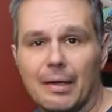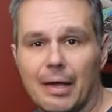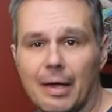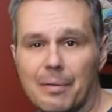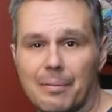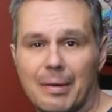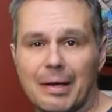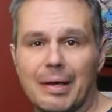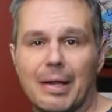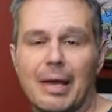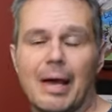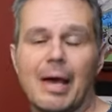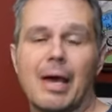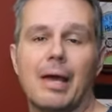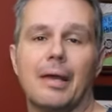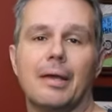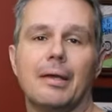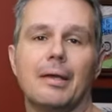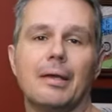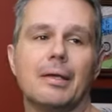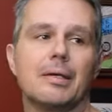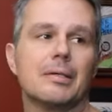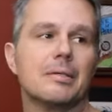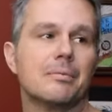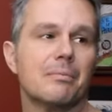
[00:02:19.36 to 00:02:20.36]
Now my Dyna
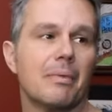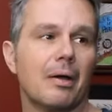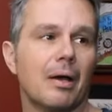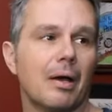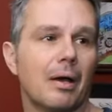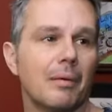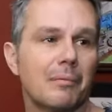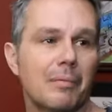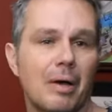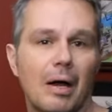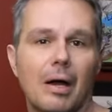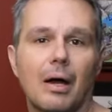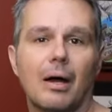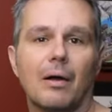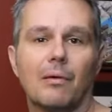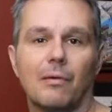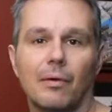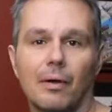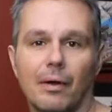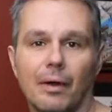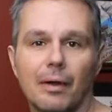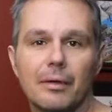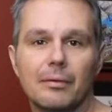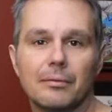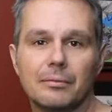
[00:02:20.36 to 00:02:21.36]
is my hot
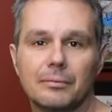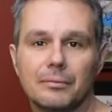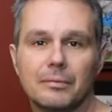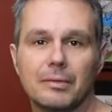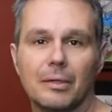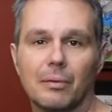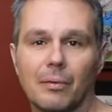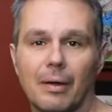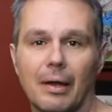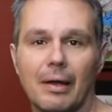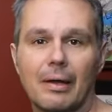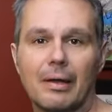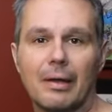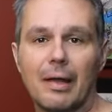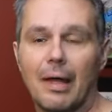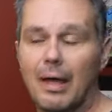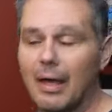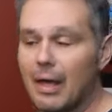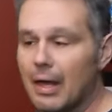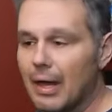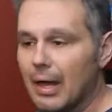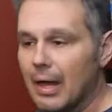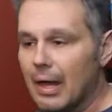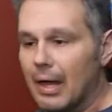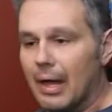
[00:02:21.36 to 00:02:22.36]
rod, okay,
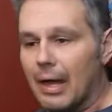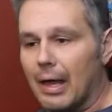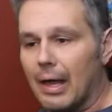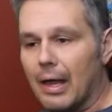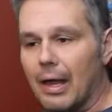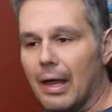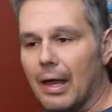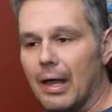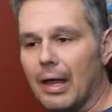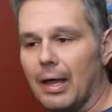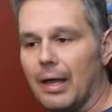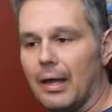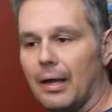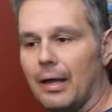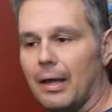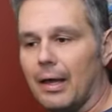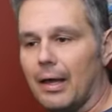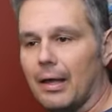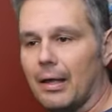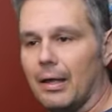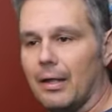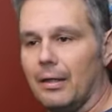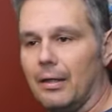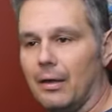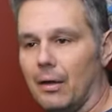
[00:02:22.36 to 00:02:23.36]
and
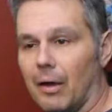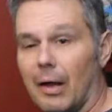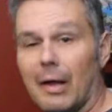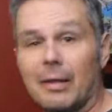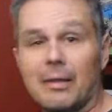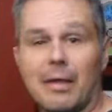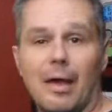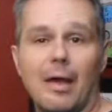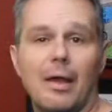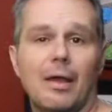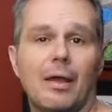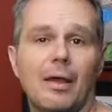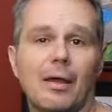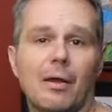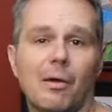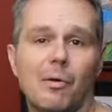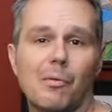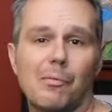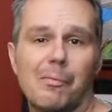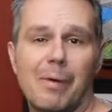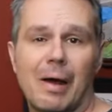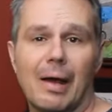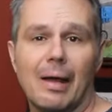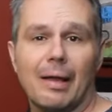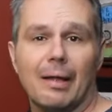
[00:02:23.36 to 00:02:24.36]
you know I take it
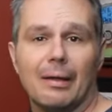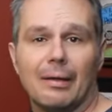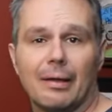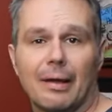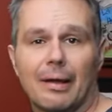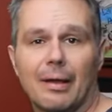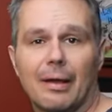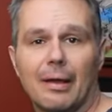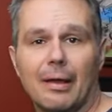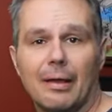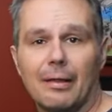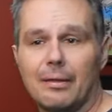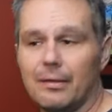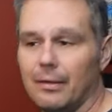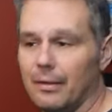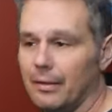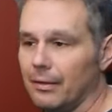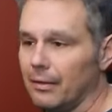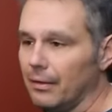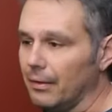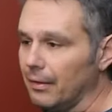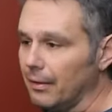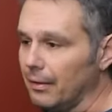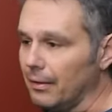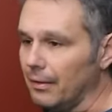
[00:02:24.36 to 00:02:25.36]
on bike night
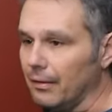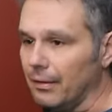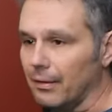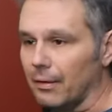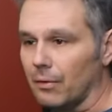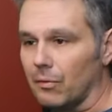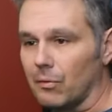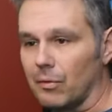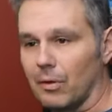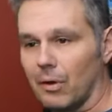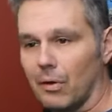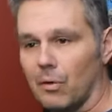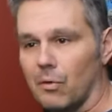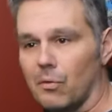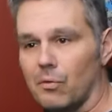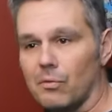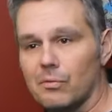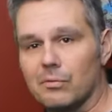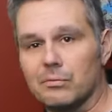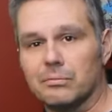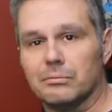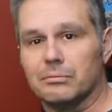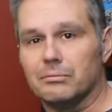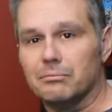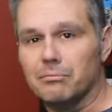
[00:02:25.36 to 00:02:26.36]
and you know
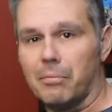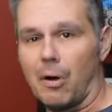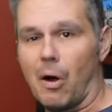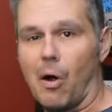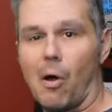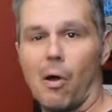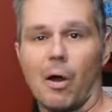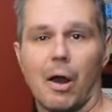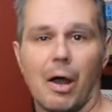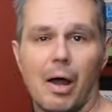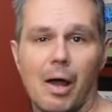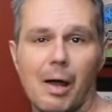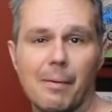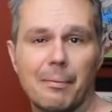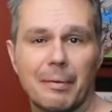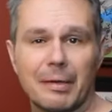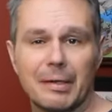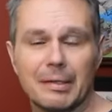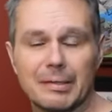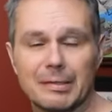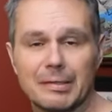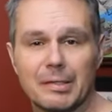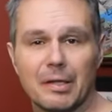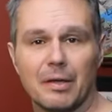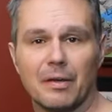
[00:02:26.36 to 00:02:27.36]
go bar hopping
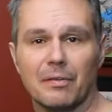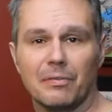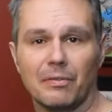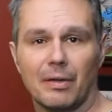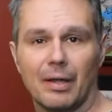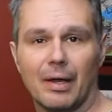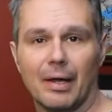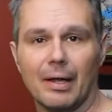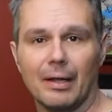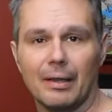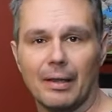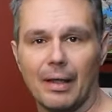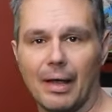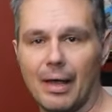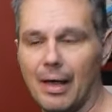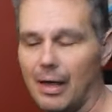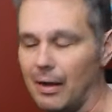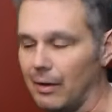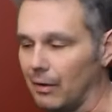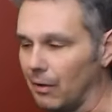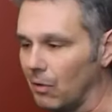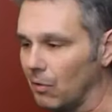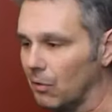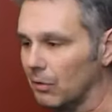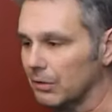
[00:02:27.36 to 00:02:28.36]
and stuff like that.
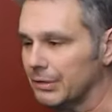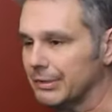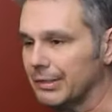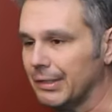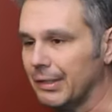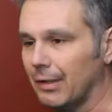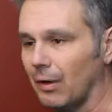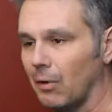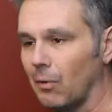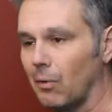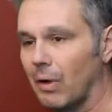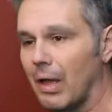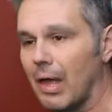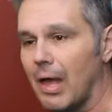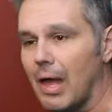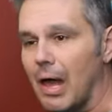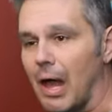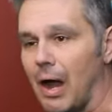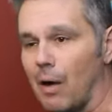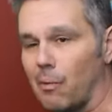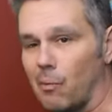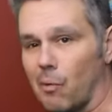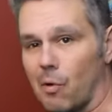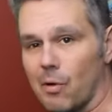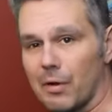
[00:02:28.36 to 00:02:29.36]
And of course, you know,
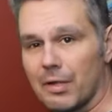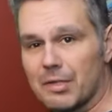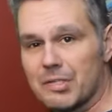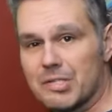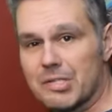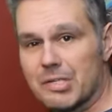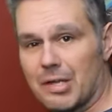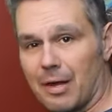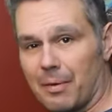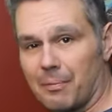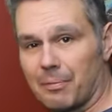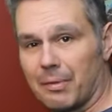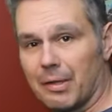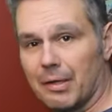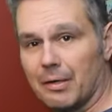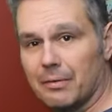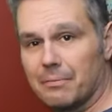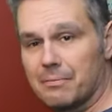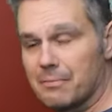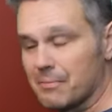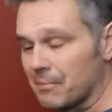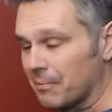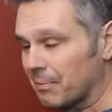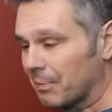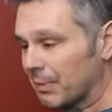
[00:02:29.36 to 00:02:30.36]
I wanted
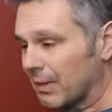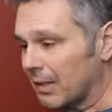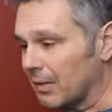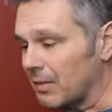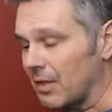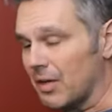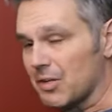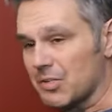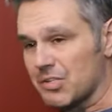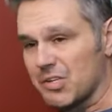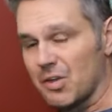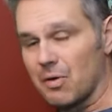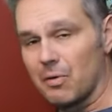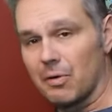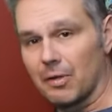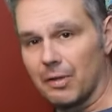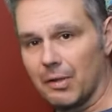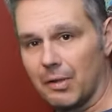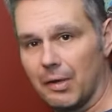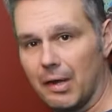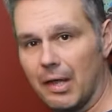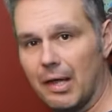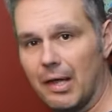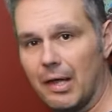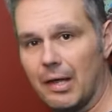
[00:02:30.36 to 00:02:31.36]
something that suited
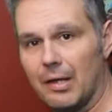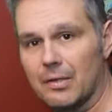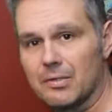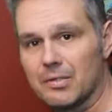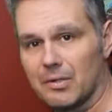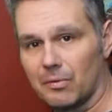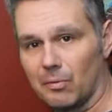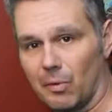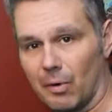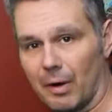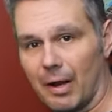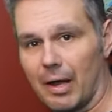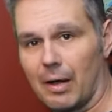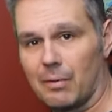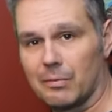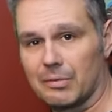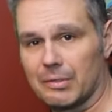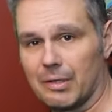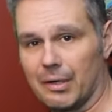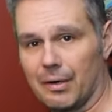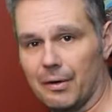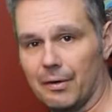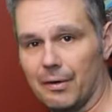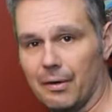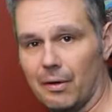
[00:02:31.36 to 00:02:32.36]
the needs of what I was
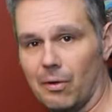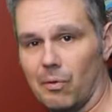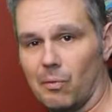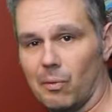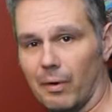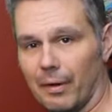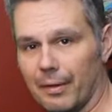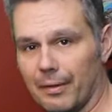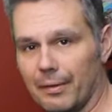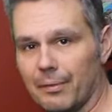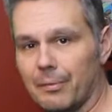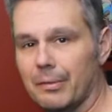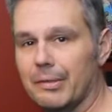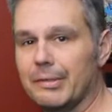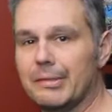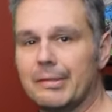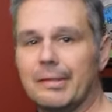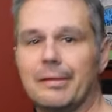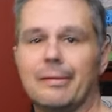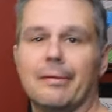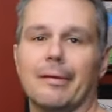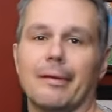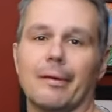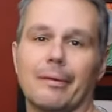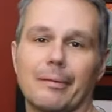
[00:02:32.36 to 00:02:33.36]
going to do with it, which
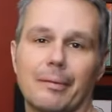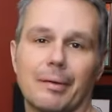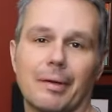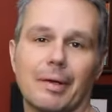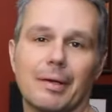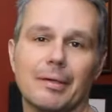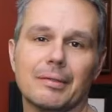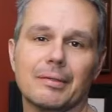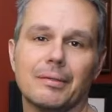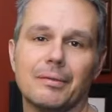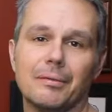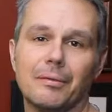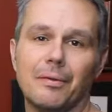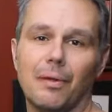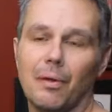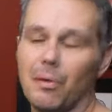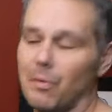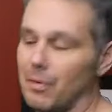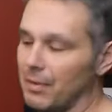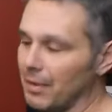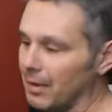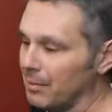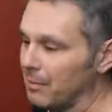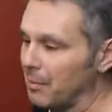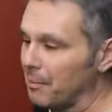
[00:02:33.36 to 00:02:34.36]
you know what I was going to do
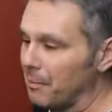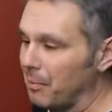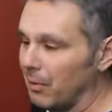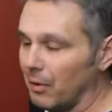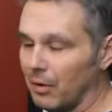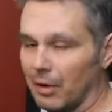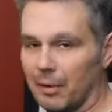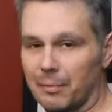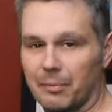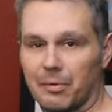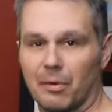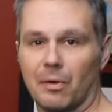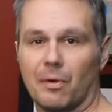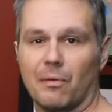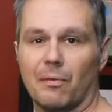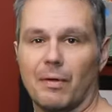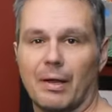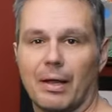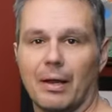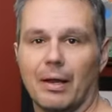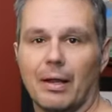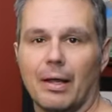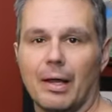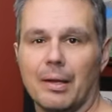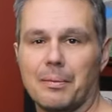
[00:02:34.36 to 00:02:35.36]
with it. I'm going to pull up to a
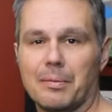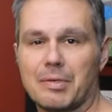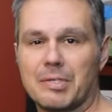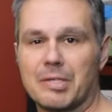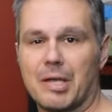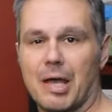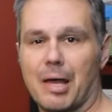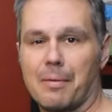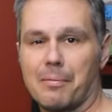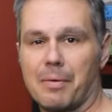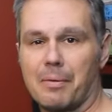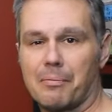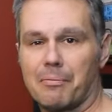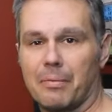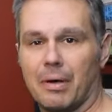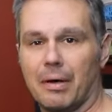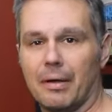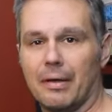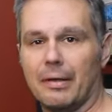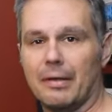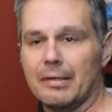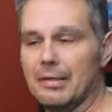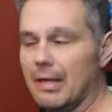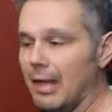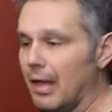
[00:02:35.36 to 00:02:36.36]
red light beside my
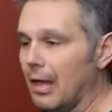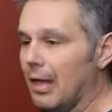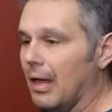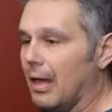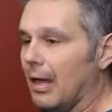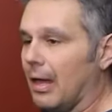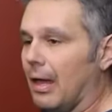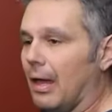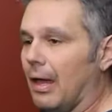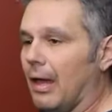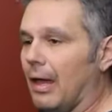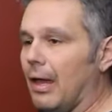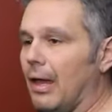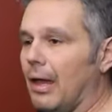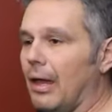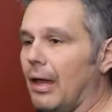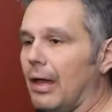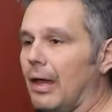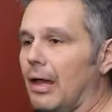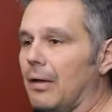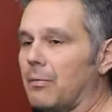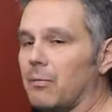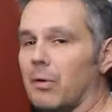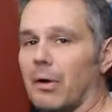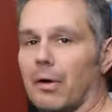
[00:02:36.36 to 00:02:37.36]
buddy,
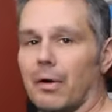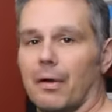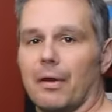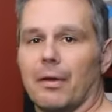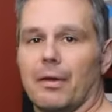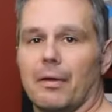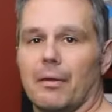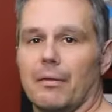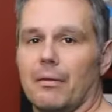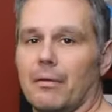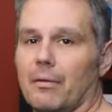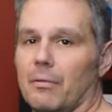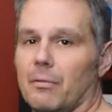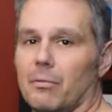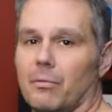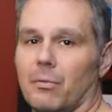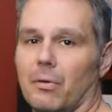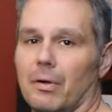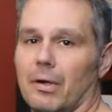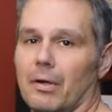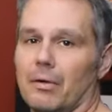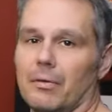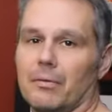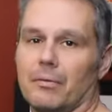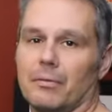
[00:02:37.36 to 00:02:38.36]
and we're
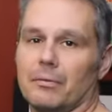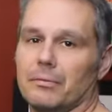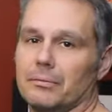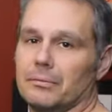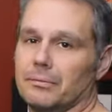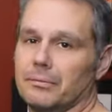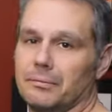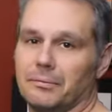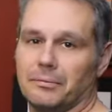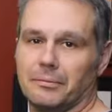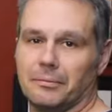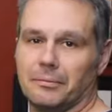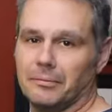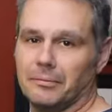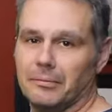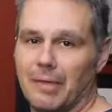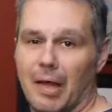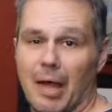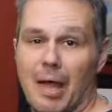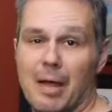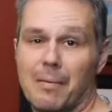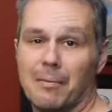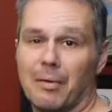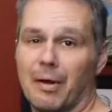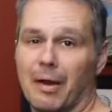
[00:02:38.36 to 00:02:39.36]
going to
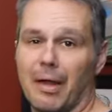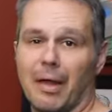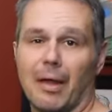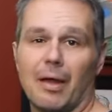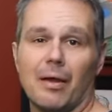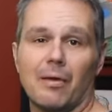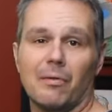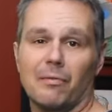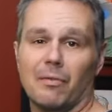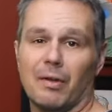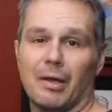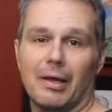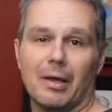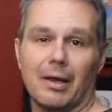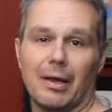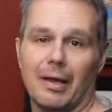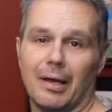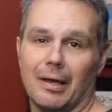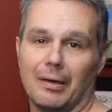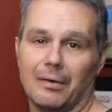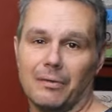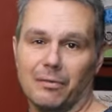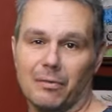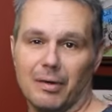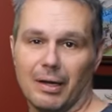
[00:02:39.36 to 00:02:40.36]
hammer down red
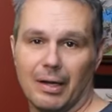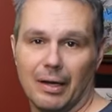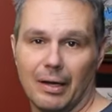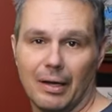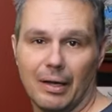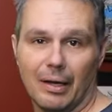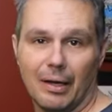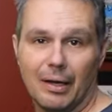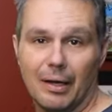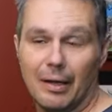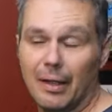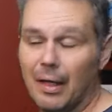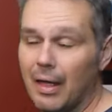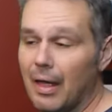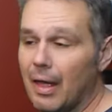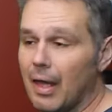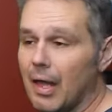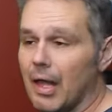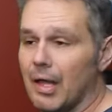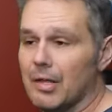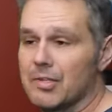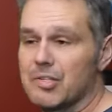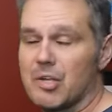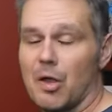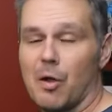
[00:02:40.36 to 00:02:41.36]
light to red light.
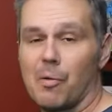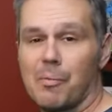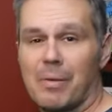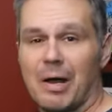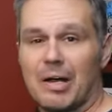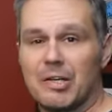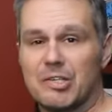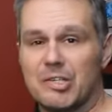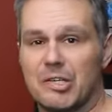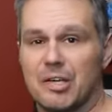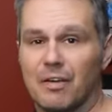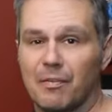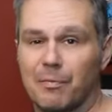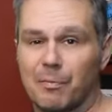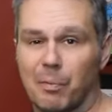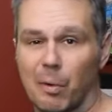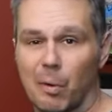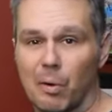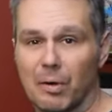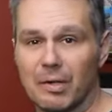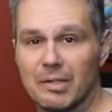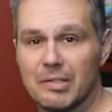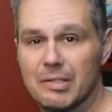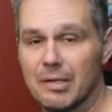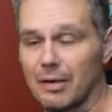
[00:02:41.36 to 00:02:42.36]
And so my shift
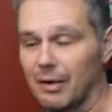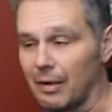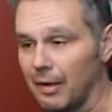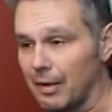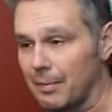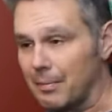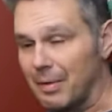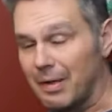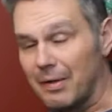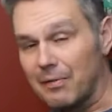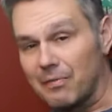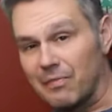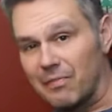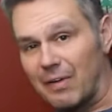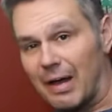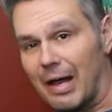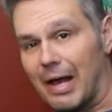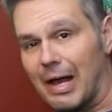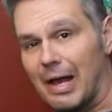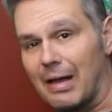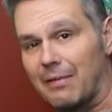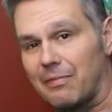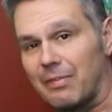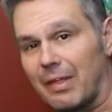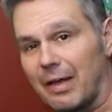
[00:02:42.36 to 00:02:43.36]
points are going to be
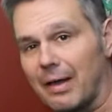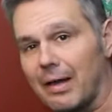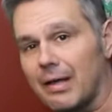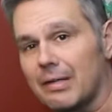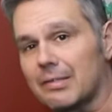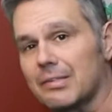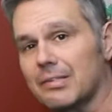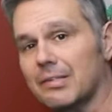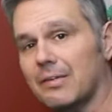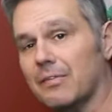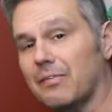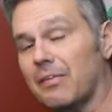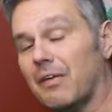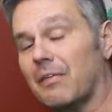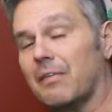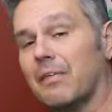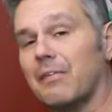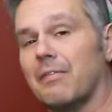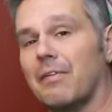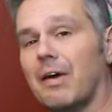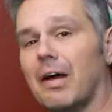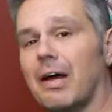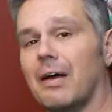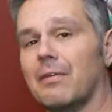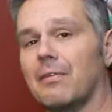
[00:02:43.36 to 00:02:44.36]
5,000 to
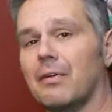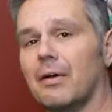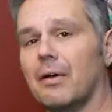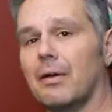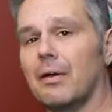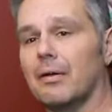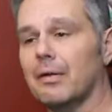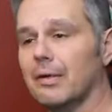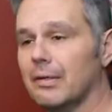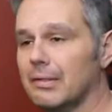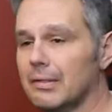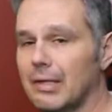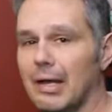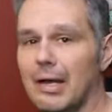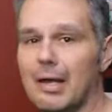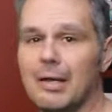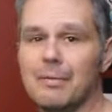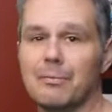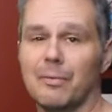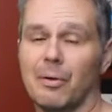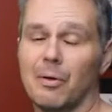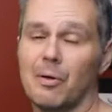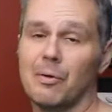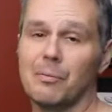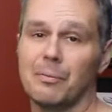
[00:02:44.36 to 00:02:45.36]
5,500 because I
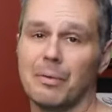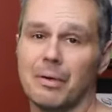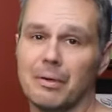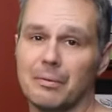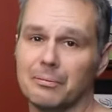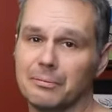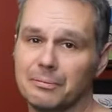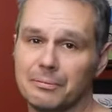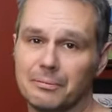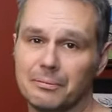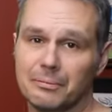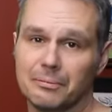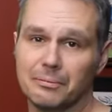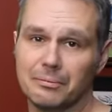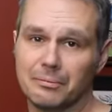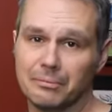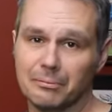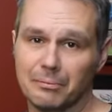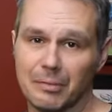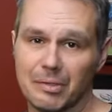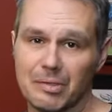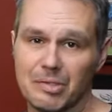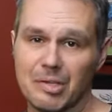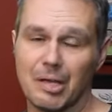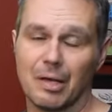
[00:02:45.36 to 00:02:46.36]
ain't blowing
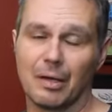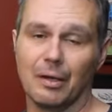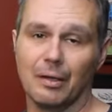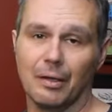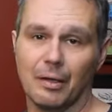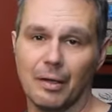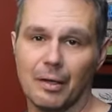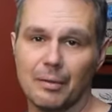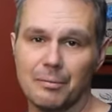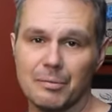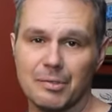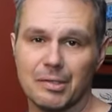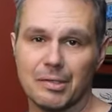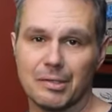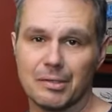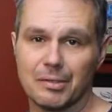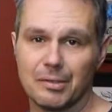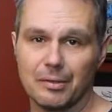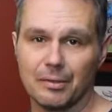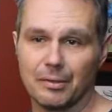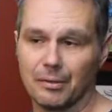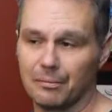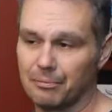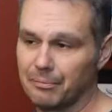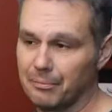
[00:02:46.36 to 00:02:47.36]
my sickle up
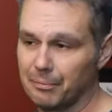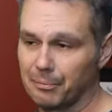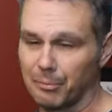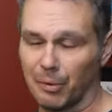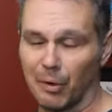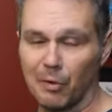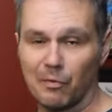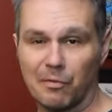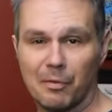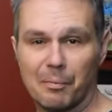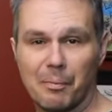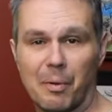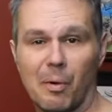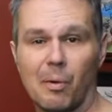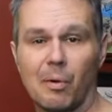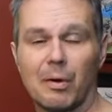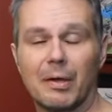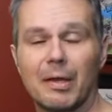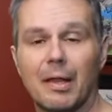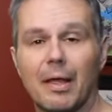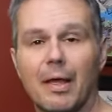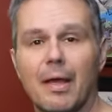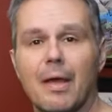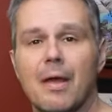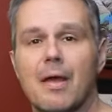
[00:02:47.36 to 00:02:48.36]
just to prove a
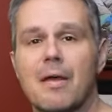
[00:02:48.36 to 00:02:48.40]
point.